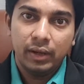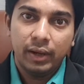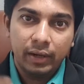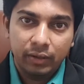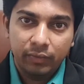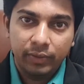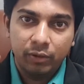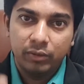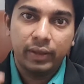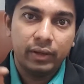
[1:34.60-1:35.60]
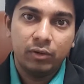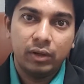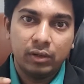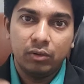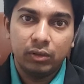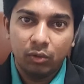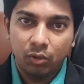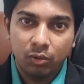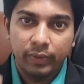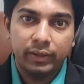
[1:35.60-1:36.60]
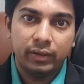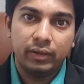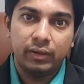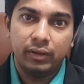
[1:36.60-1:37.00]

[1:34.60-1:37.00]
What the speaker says: And when you take into account the overweight and